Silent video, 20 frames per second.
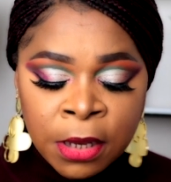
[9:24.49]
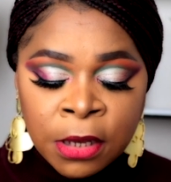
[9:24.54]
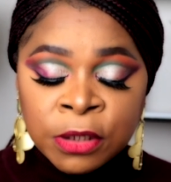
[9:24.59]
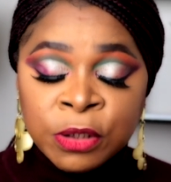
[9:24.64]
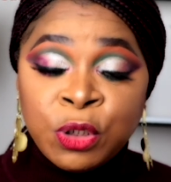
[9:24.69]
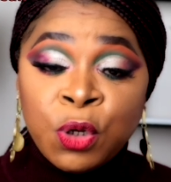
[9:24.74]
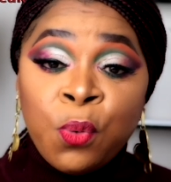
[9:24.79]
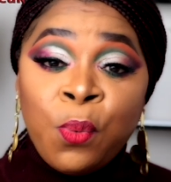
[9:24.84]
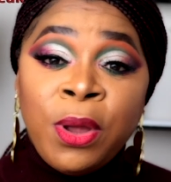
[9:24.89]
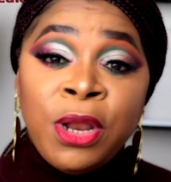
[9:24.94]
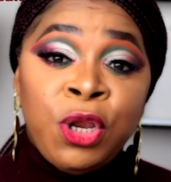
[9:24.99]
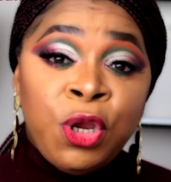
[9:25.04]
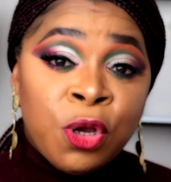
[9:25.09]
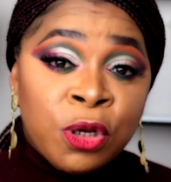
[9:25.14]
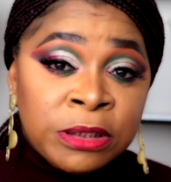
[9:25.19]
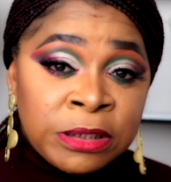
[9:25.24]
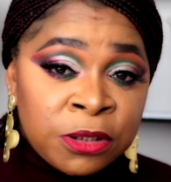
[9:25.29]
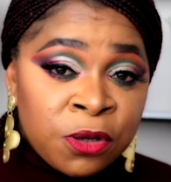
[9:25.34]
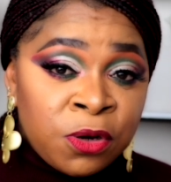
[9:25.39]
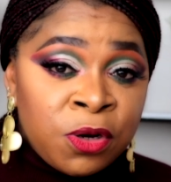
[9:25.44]
So when
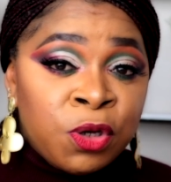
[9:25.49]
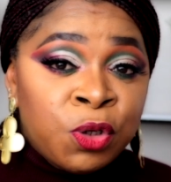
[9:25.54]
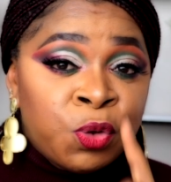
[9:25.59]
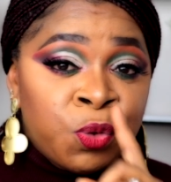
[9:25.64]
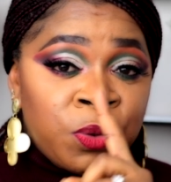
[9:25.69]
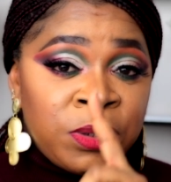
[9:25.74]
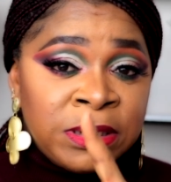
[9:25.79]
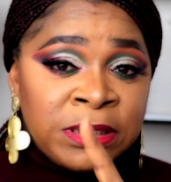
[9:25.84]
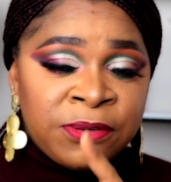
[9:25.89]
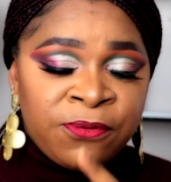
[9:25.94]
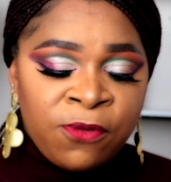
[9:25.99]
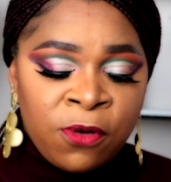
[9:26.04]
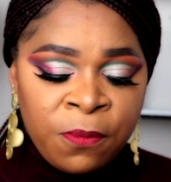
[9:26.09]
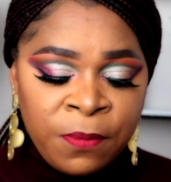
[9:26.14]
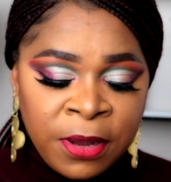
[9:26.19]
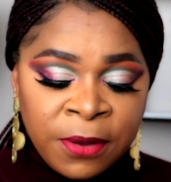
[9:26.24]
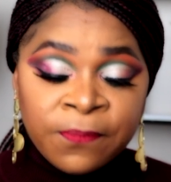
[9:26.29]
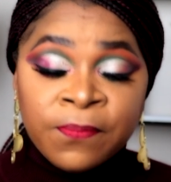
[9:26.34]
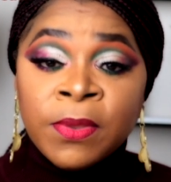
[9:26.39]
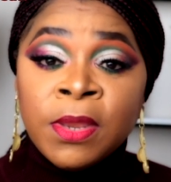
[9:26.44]
you're studying, do this for
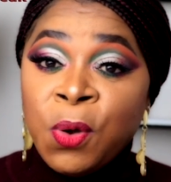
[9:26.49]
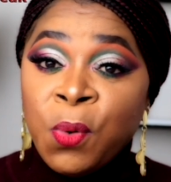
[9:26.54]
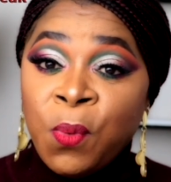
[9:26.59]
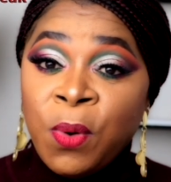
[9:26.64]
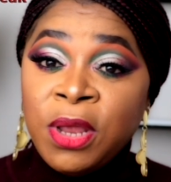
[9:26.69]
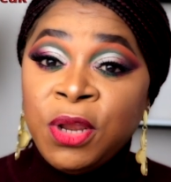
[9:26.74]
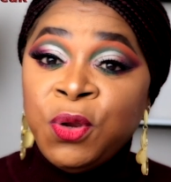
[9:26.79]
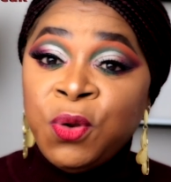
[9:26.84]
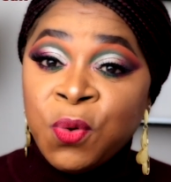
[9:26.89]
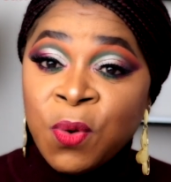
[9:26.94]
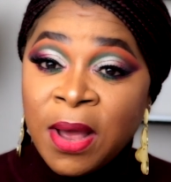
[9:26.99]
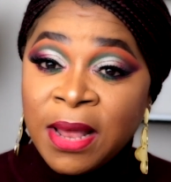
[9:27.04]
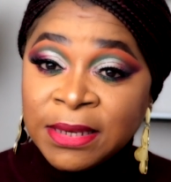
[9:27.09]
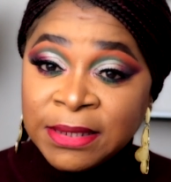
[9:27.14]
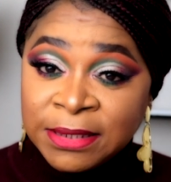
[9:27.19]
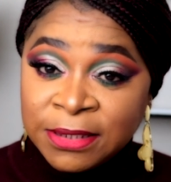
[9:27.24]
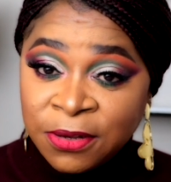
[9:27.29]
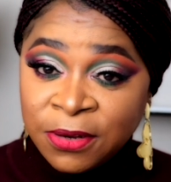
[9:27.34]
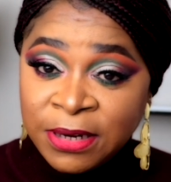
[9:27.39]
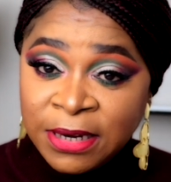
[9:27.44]
me. When you are
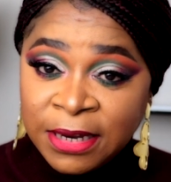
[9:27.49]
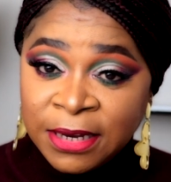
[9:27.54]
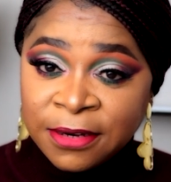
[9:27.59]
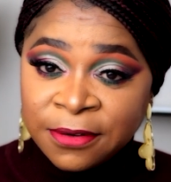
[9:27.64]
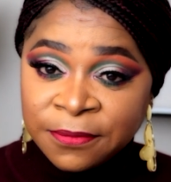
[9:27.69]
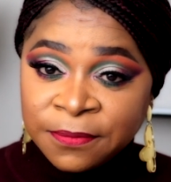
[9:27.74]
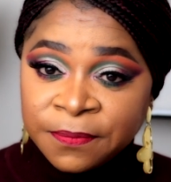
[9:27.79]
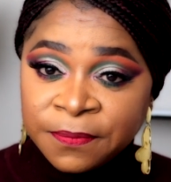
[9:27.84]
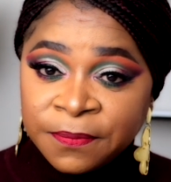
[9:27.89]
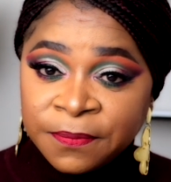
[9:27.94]
studying,